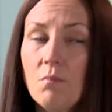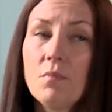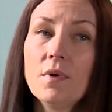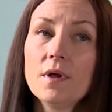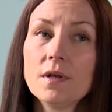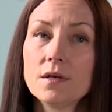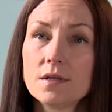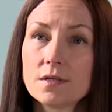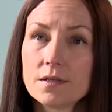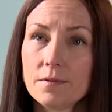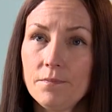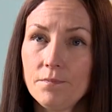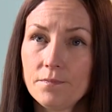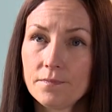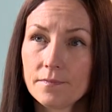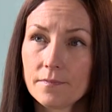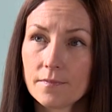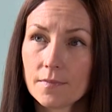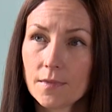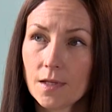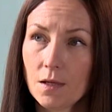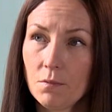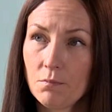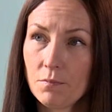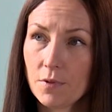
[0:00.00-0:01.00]
but
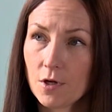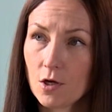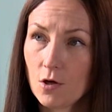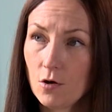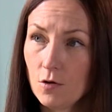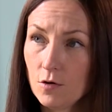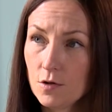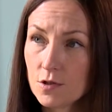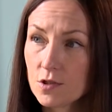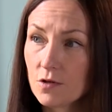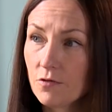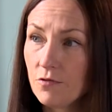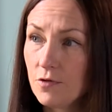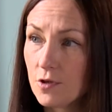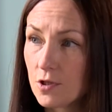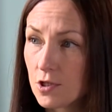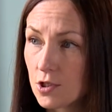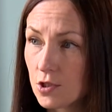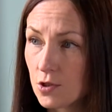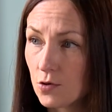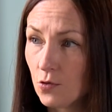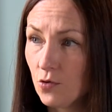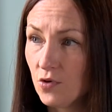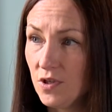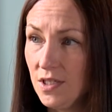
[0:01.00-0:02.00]
because of the
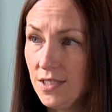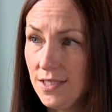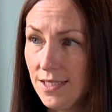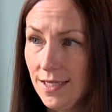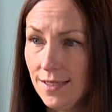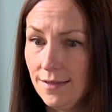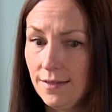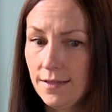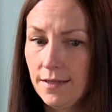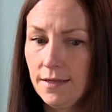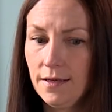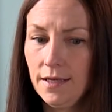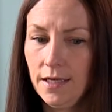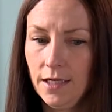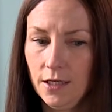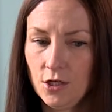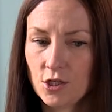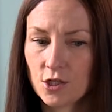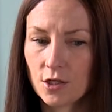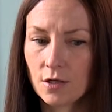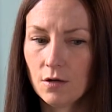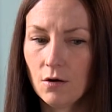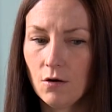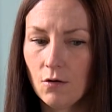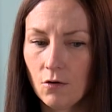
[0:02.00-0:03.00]
storytelling
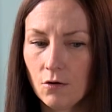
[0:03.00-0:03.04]
nature